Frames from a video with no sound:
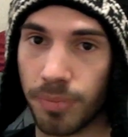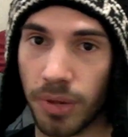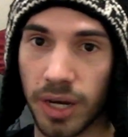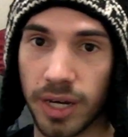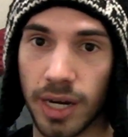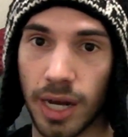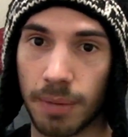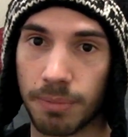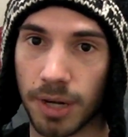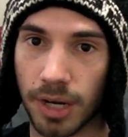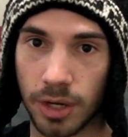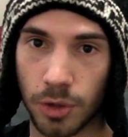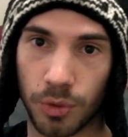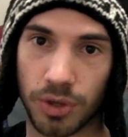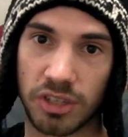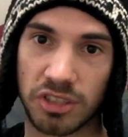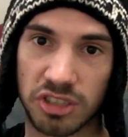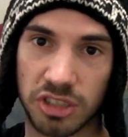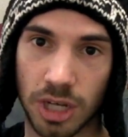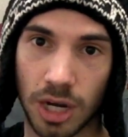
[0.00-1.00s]
but I'm not going
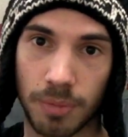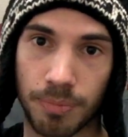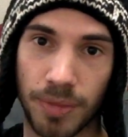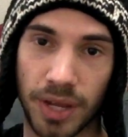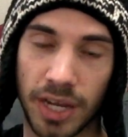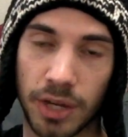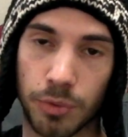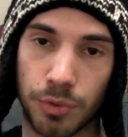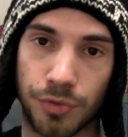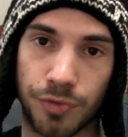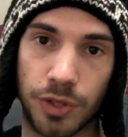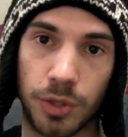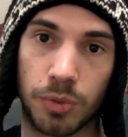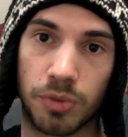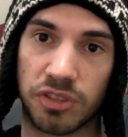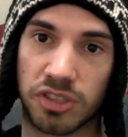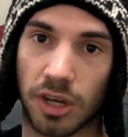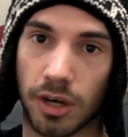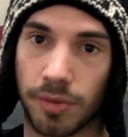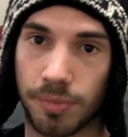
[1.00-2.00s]
to stop making
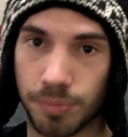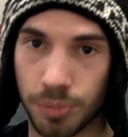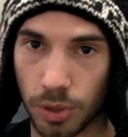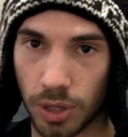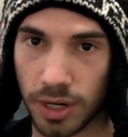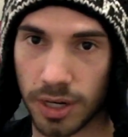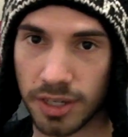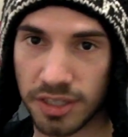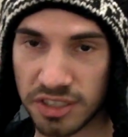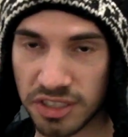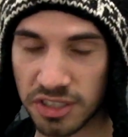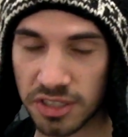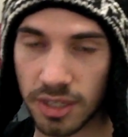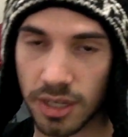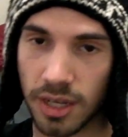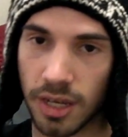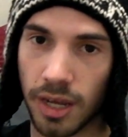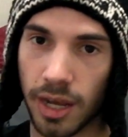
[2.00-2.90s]
reviews of products,